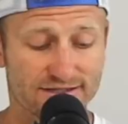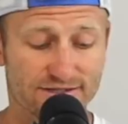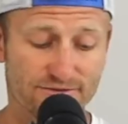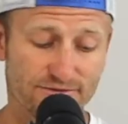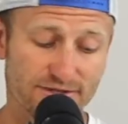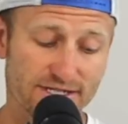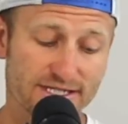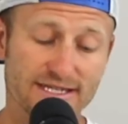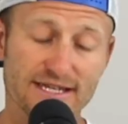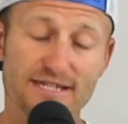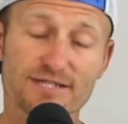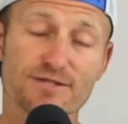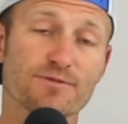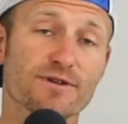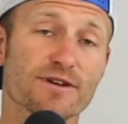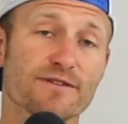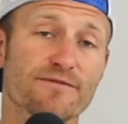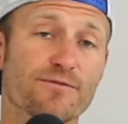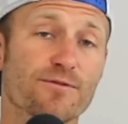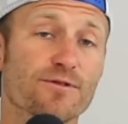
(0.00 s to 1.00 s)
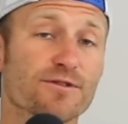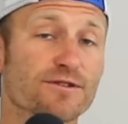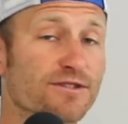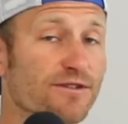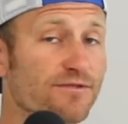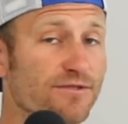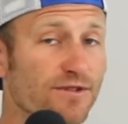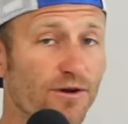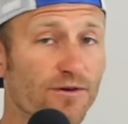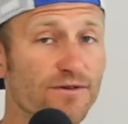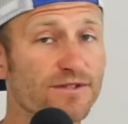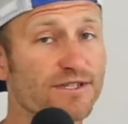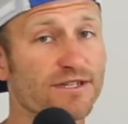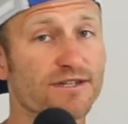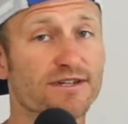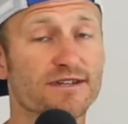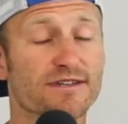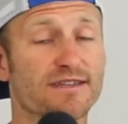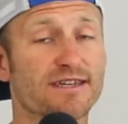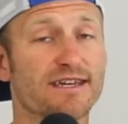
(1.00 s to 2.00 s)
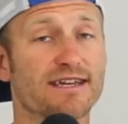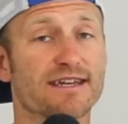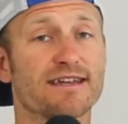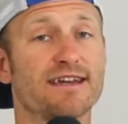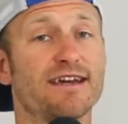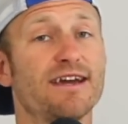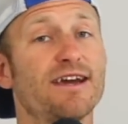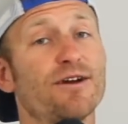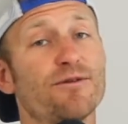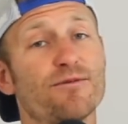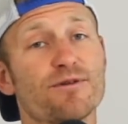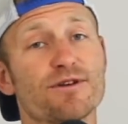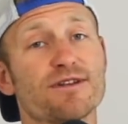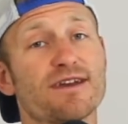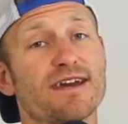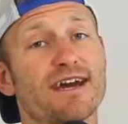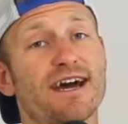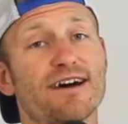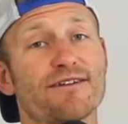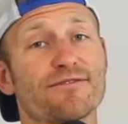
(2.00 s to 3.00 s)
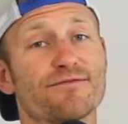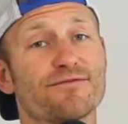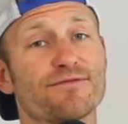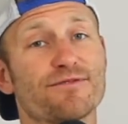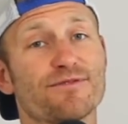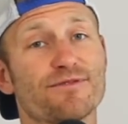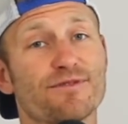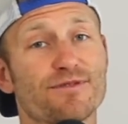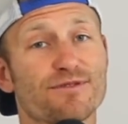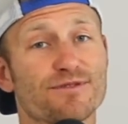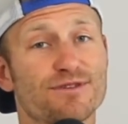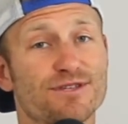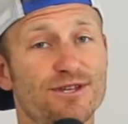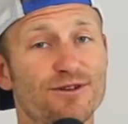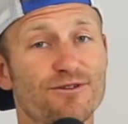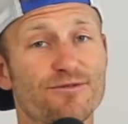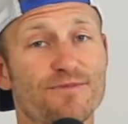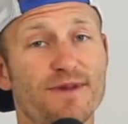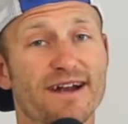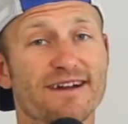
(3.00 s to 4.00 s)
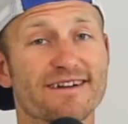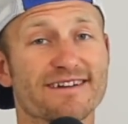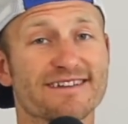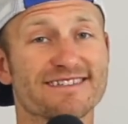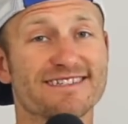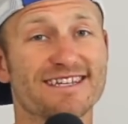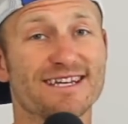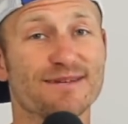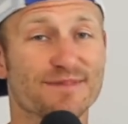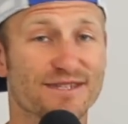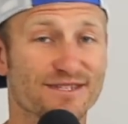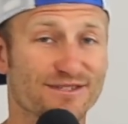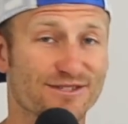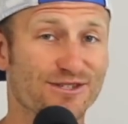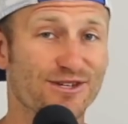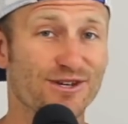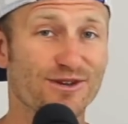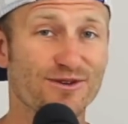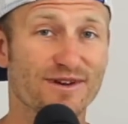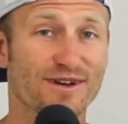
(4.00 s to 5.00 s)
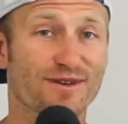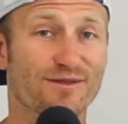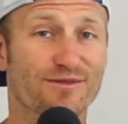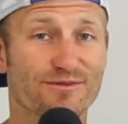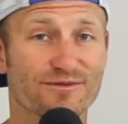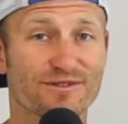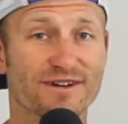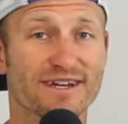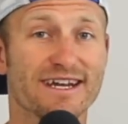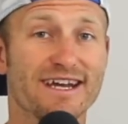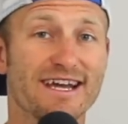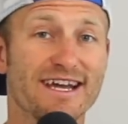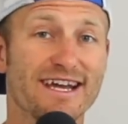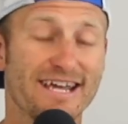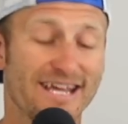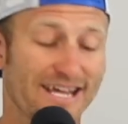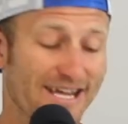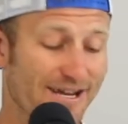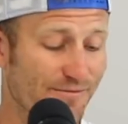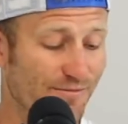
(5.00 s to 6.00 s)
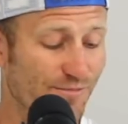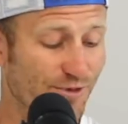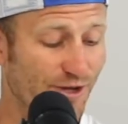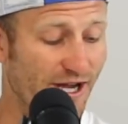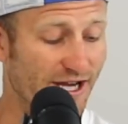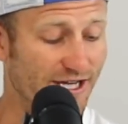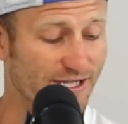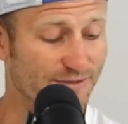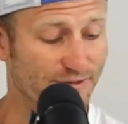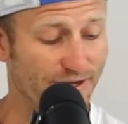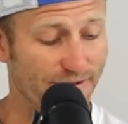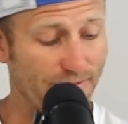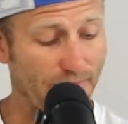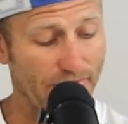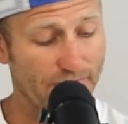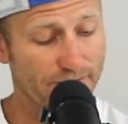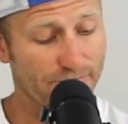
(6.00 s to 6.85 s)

Terese had 24. So it's always a good thing when you have 2 American teams as 2 and 3 in blocks. But